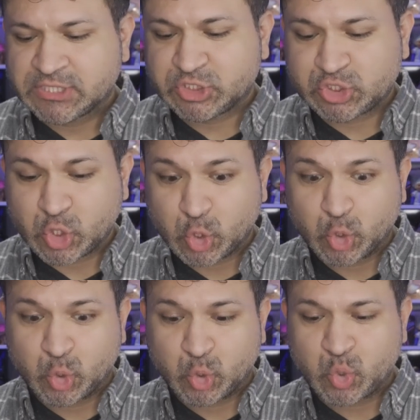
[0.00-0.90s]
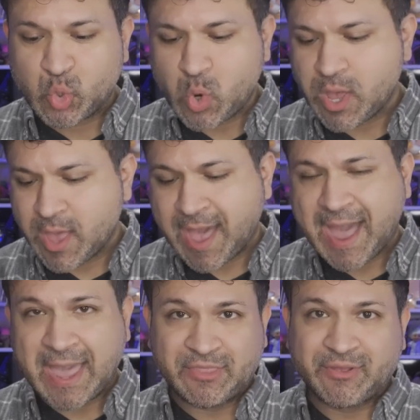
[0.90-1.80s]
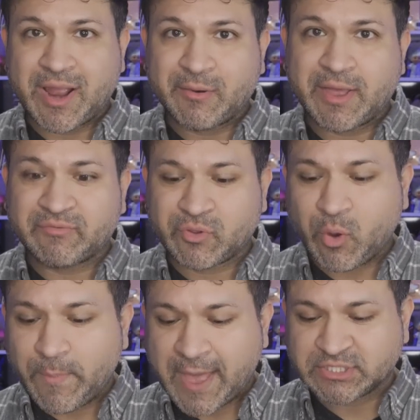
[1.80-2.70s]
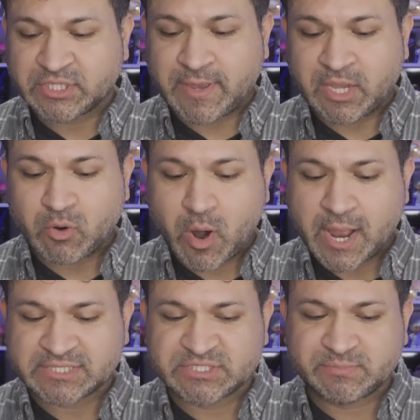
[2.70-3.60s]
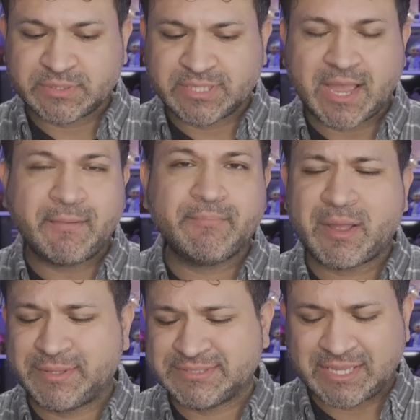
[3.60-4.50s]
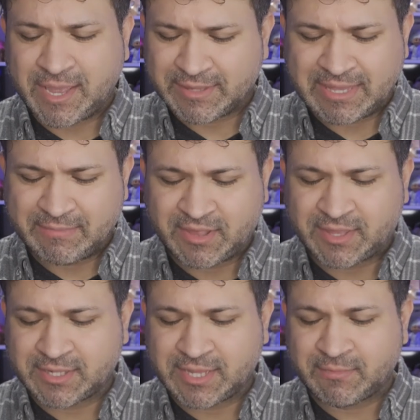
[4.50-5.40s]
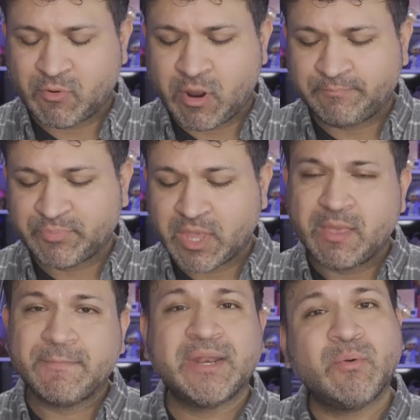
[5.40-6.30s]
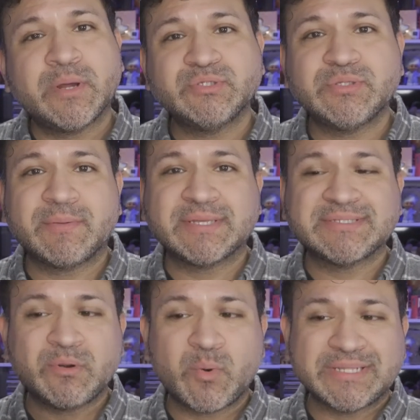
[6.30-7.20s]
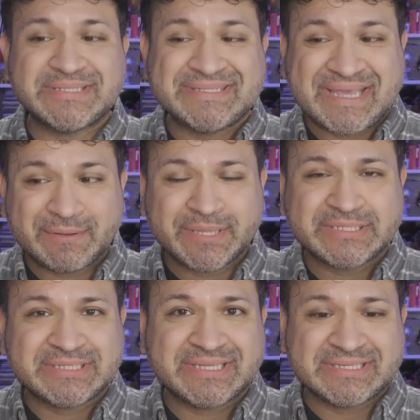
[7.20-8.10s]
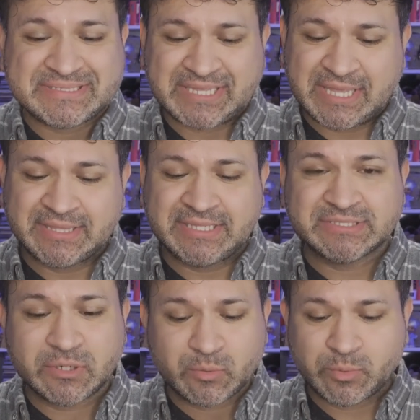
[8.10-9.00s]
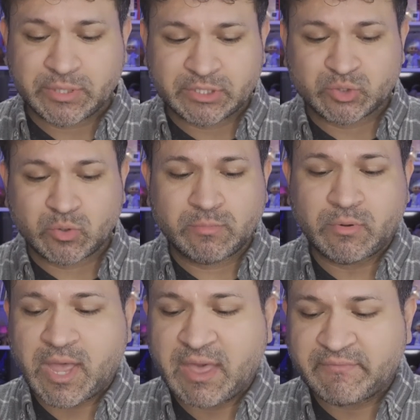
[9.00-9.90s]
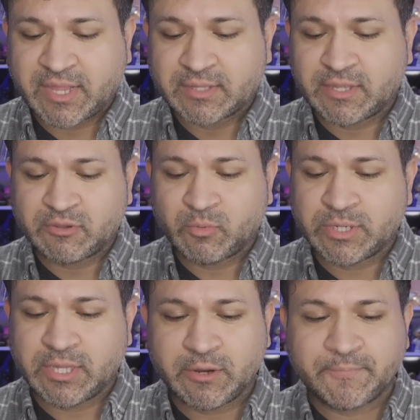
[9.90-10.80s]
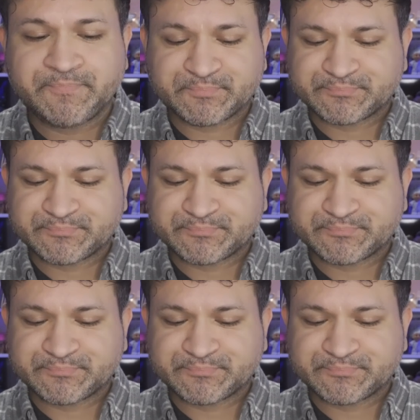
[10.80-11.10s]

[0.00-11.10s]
So I either I would have to go back to my Crosbly I probably say I keep saying that name wrong, but I don't want to do that because I don't want to damage this. And these are really durable. I have like another one here.